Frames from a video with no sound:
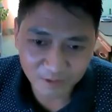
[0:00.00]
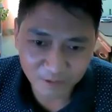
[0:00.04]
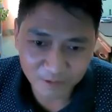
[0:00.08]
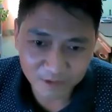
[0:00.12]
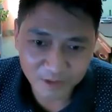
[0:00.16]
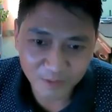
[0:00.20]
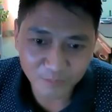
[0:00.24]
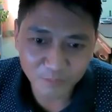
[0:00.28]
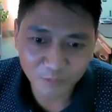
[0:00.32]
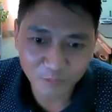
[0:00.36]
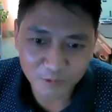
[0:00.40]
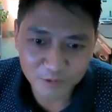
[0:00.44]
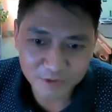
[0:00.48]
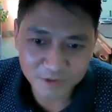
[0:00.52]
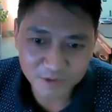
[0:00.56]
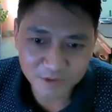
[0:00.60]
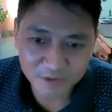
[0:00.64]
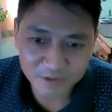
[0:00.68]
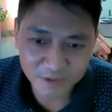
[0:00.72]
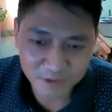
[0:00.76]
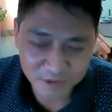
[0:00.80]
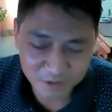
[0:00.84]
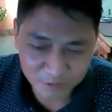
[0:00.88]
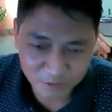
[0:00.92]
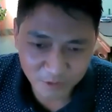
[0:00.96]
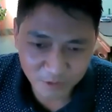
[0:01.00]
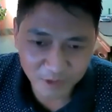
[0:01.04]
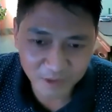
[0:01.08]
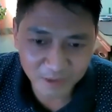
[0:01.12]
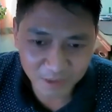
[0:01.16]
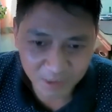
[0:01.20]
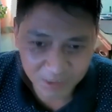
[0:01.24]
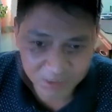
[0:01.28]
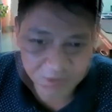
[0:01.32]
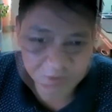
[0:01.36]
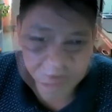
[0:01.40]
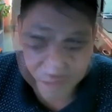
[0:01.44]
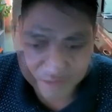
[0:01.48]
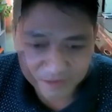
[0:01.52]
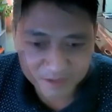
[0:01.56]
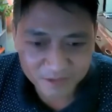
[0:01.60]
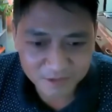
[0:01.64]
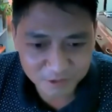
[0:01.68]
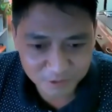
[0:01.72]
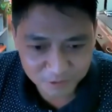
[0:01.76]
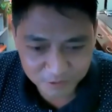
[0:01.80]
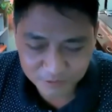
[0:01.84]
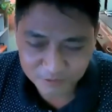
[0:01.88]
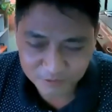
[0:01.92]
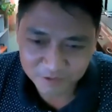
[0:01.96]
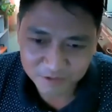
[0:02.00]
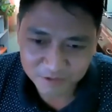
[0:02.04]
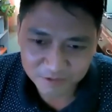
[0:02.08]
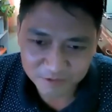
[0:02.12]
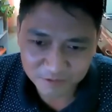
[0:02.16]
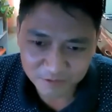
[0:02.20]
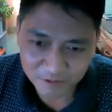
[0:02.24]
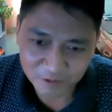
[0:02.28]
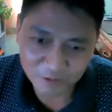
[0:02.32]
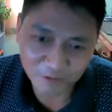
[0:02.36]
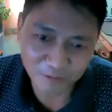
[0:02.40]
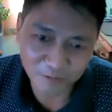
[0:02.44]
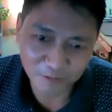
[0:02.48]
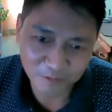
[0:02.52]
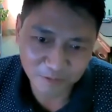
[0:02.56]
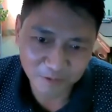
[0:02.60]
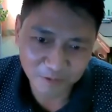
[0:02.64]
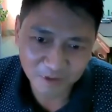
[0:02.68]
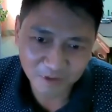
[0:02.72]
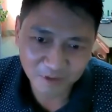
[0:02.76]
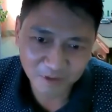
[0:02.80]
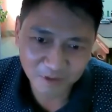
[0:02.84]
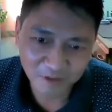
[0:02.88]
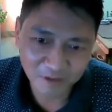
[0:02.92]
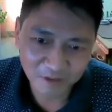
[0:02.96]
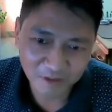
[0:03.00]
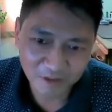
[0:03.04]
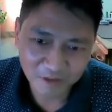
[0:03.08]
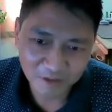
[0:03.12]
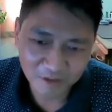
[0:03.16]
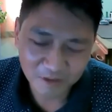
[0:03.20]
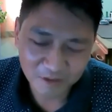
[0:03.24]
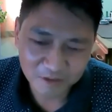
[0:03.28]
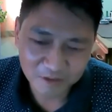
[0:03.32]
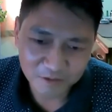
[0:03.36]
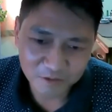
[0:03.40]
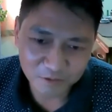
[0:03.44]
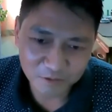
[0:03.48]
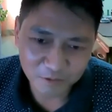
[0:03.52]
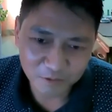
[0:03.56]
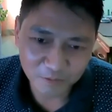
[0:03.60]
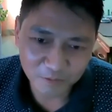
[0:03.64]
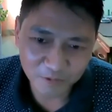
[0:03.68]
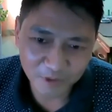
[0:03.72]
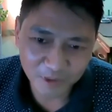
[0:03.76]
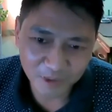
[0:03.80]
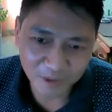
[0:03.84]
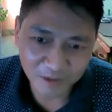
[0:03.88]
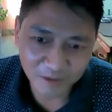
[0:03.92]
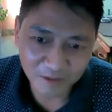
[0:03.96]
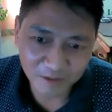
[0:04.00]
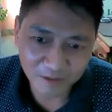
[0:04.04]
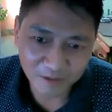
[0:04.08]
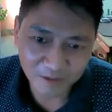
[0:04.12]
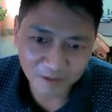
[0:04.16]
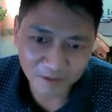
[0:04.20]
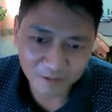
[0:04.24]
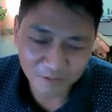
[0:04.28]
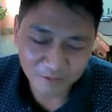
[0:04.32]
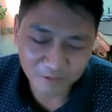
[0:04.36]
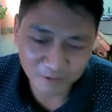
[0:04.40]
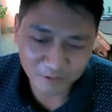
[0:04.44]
All the process is going as it should go. So we are